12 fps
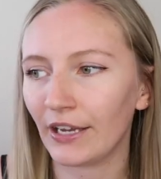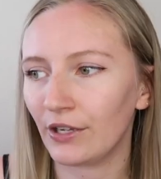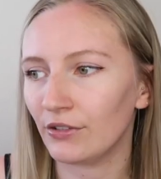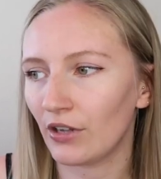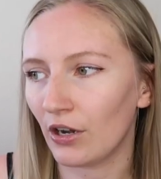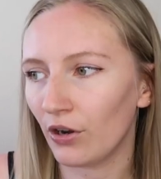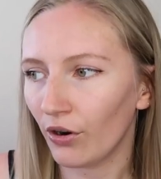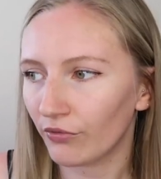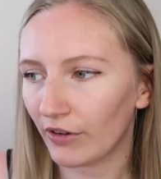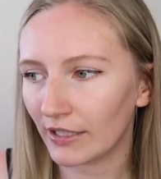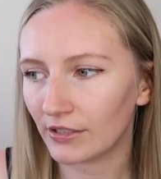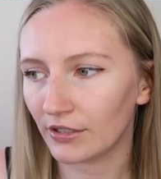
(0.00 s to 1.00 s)
I use a lot
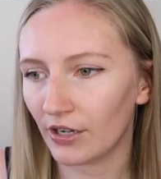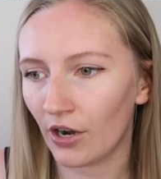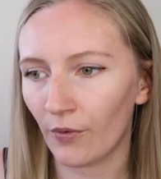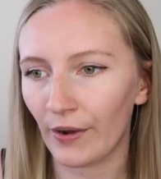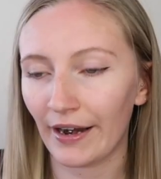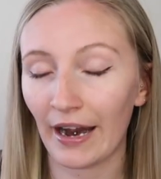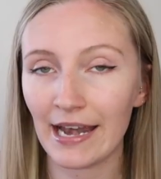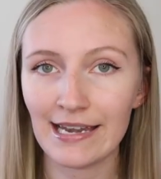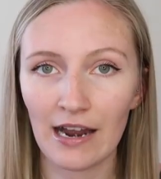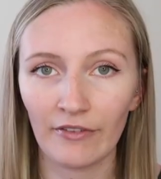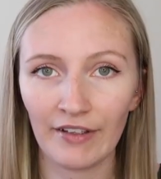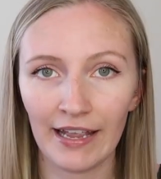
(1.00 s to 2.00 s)
of retinol and I
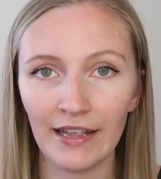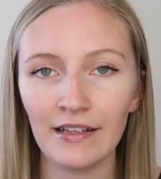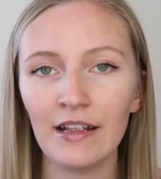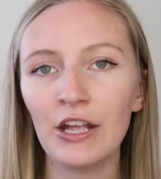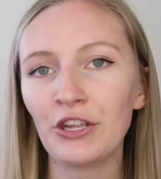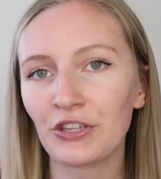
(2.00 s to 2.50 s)
love it.